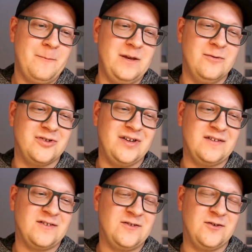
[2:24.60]
he was
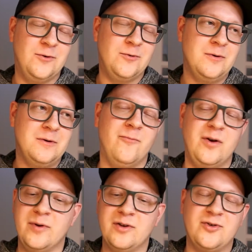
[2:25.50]
asked, so
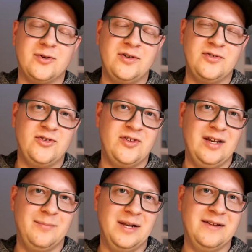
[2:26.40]
when we're talking
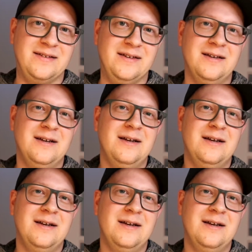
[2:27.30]
sustainability,